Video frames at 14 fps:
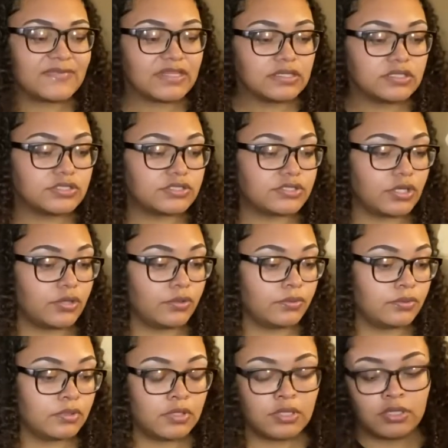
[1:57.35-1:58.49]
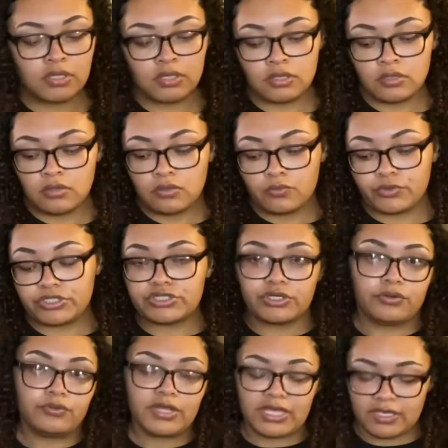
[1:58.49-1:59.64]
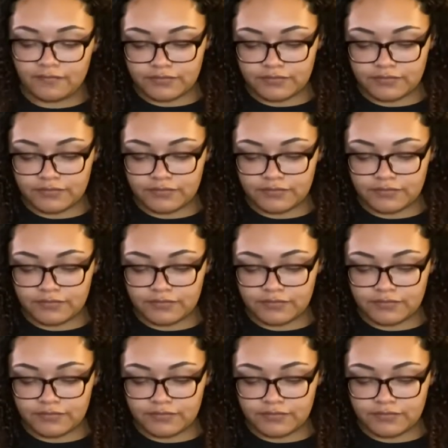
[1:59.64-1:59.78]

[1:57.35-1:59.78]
So we don't have